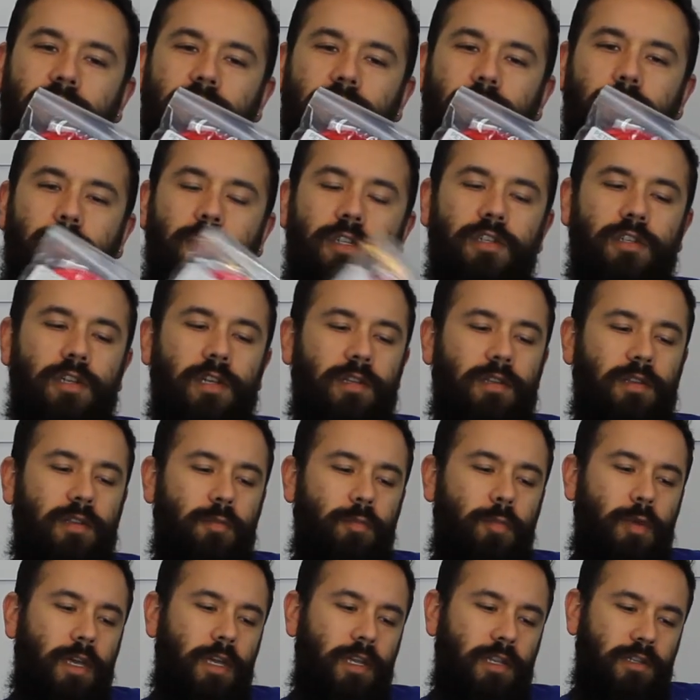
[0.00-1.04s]
Magenta
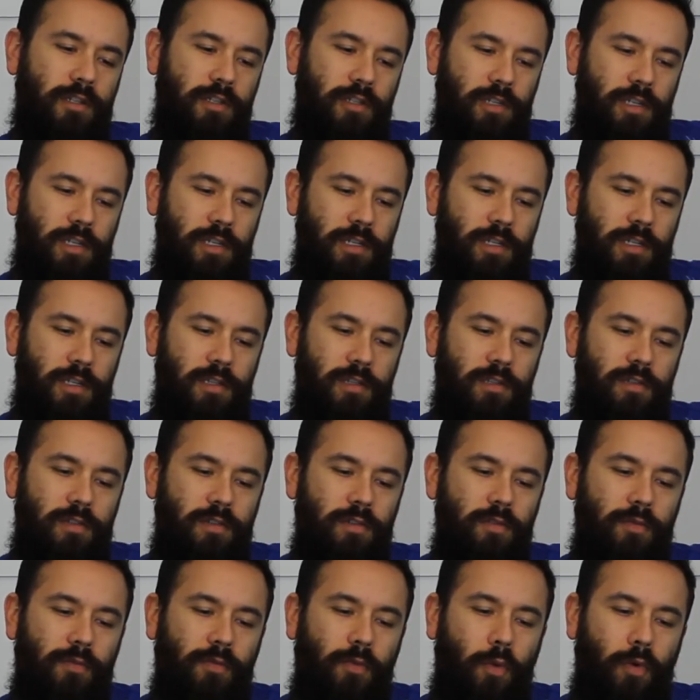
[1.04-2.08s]
Pet G.
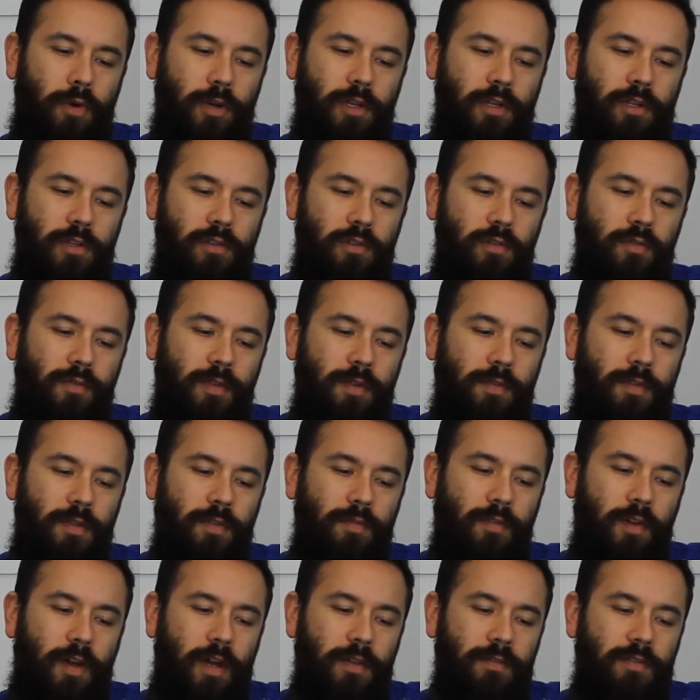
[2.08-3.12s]
240 to
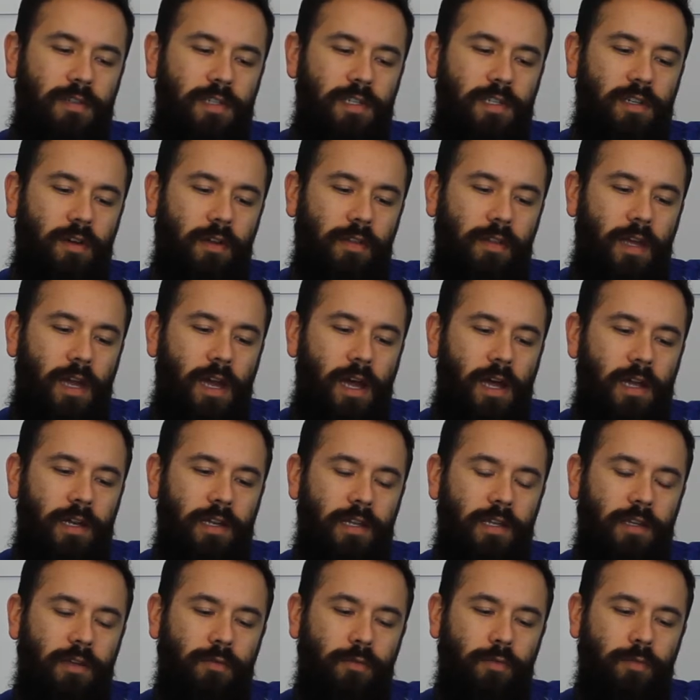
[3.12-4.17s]
255 C on the hot
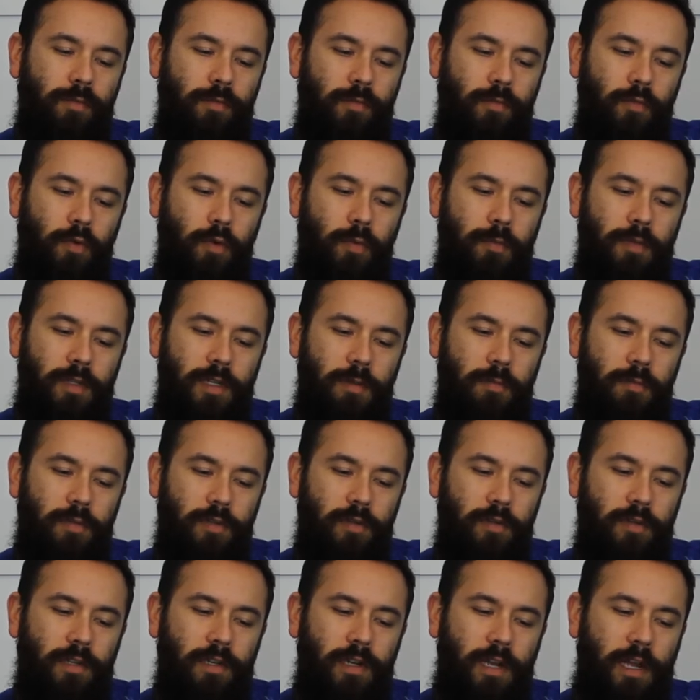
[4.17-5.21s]
end, room
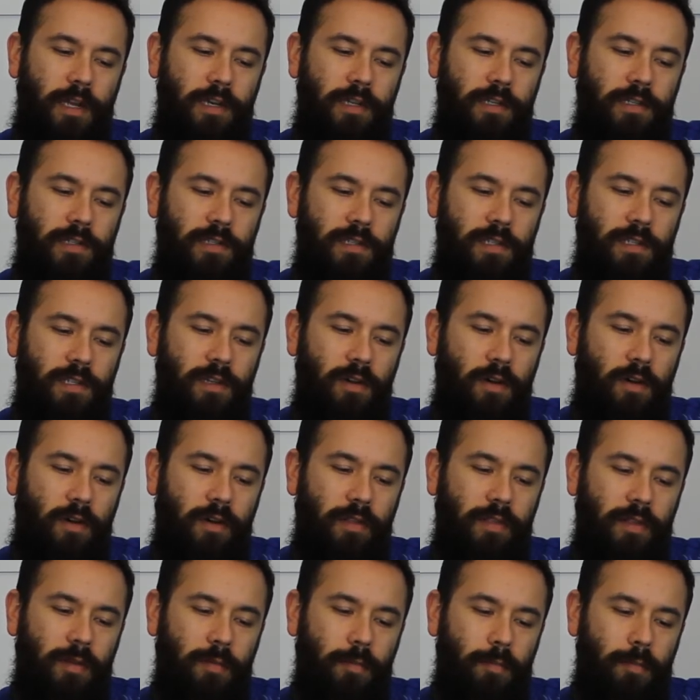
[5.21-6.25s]
temperature to 90 C
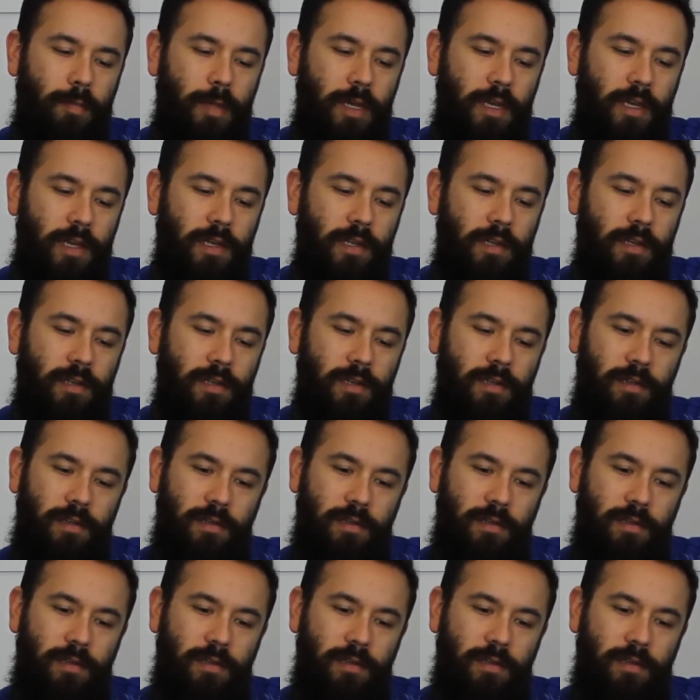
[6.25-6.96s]
on the bed.